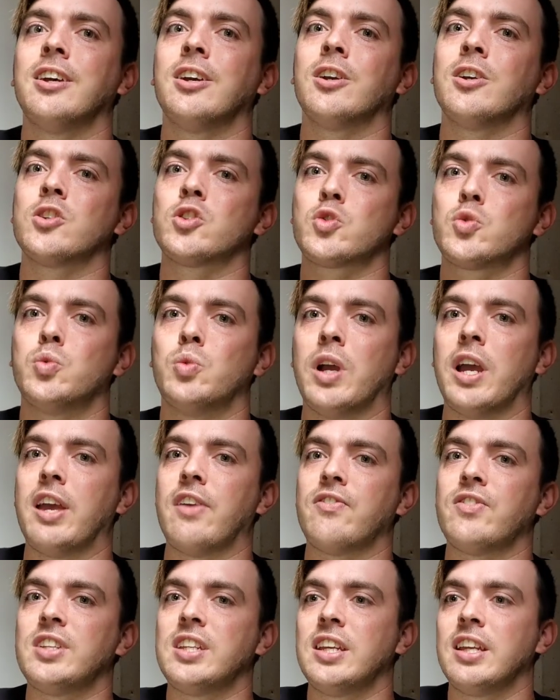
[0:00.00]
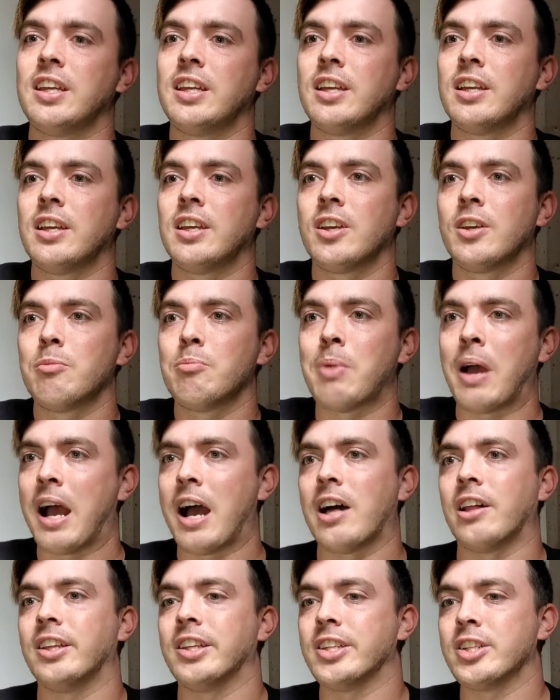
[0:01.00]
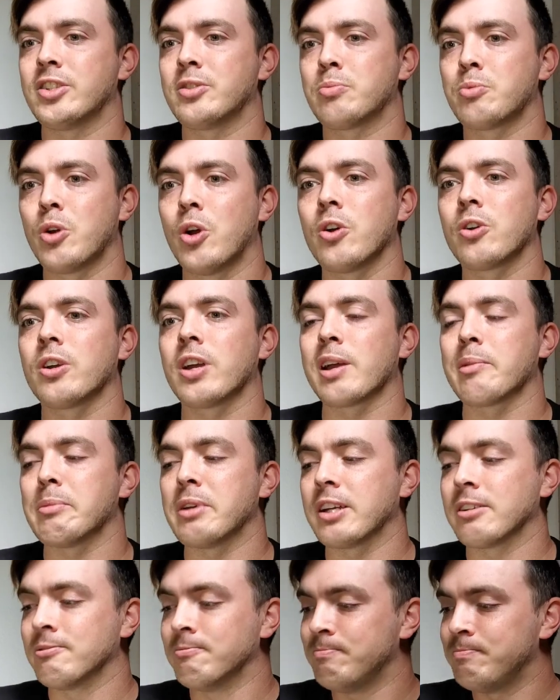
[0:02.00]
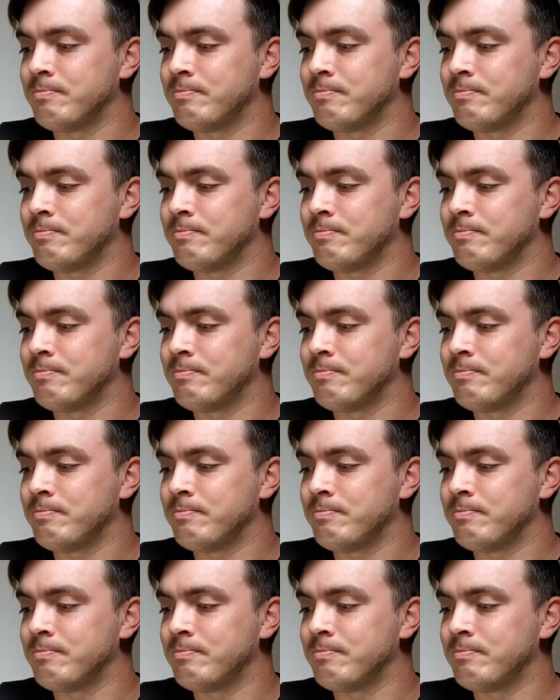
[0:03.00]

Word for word: swift, polished programming,